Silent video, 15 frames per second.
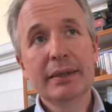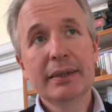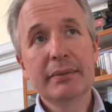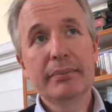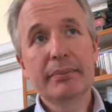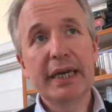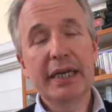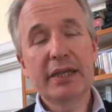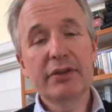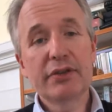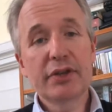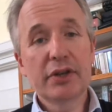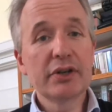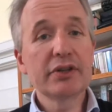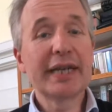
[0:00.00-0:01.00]
means
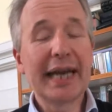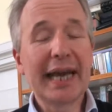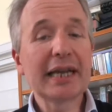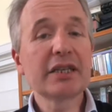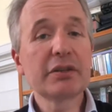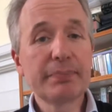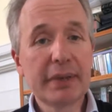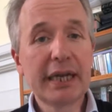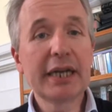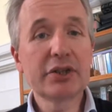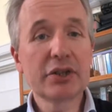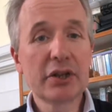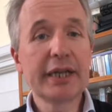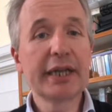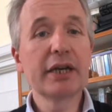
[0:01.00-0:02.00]
there is an
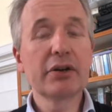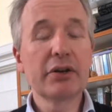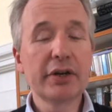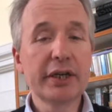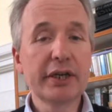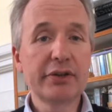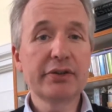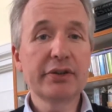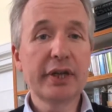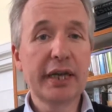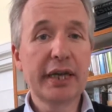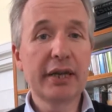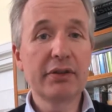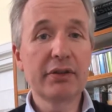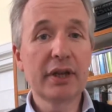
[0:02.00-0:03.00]
exponential increase
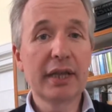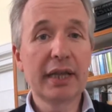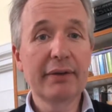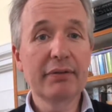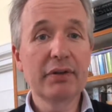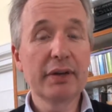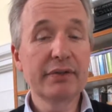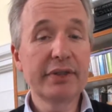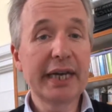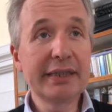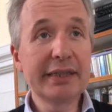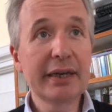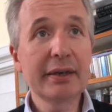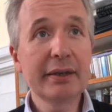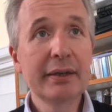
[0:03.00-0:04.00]
in the level of
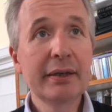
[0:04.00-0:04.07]
data